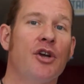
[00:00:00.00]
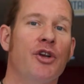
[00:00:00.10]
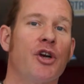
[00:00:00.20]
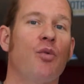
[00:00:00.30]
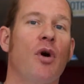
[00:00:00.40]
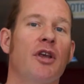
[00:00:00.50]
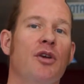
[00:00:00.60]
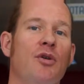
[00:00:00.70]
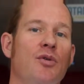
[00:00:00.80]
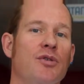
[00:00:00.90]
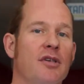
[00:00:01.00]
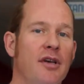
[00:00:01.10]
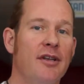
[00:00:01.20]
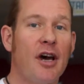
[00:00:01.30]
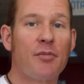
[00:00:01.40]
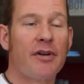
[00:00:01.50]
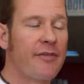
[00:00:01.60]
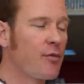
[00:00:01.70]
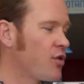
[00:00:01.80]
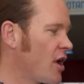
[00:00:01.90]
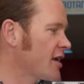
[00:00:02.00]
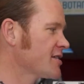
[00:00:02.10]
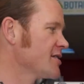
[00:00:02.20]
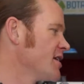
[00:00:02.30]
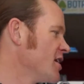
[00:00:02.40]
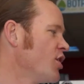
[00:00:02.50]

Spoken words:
you're going to want to use a number of different products.